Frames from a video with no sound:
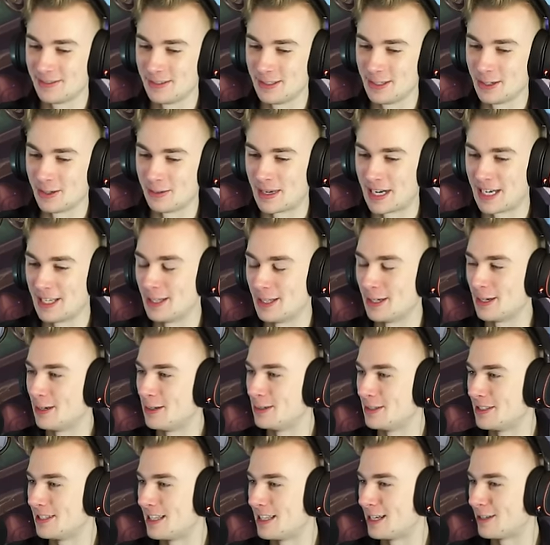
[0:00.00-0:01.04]
We don't mind
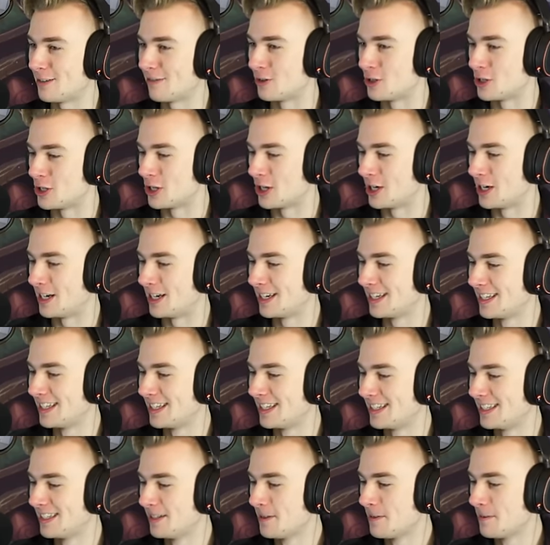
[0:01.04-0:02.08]
those, that's for sure.
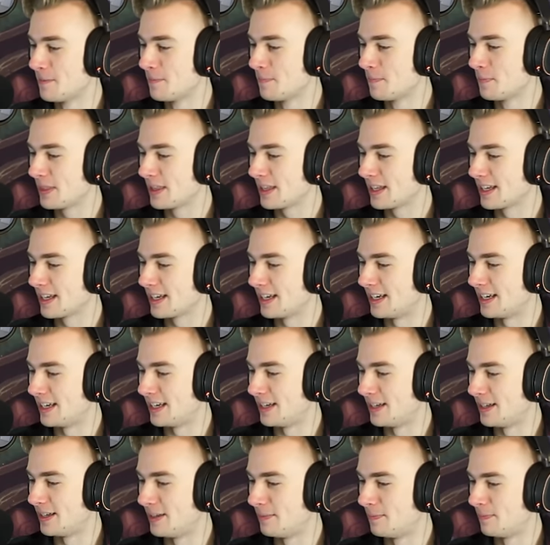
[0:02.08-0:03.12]

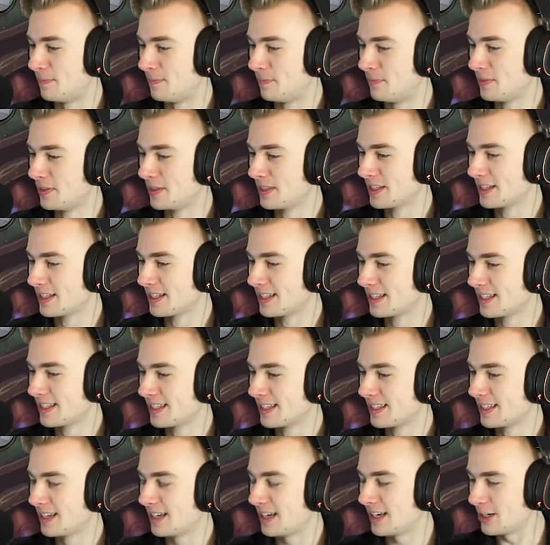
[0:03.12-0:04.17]
Um
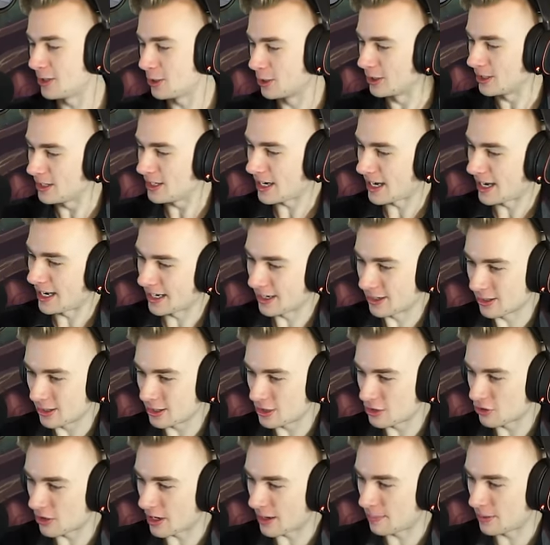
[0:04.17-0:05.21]
I could I
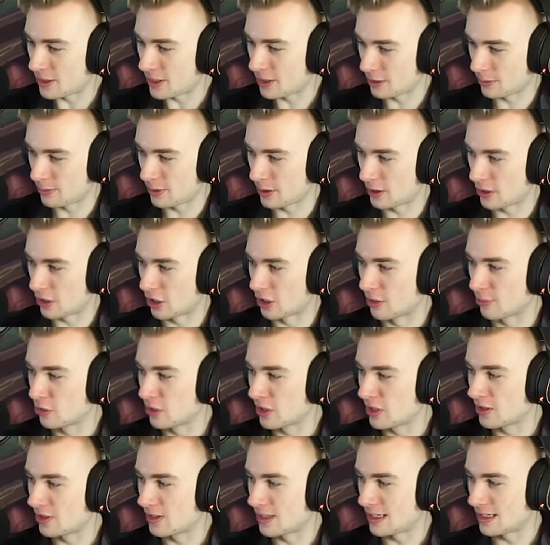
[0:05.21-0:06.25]
could drop another buried armory here.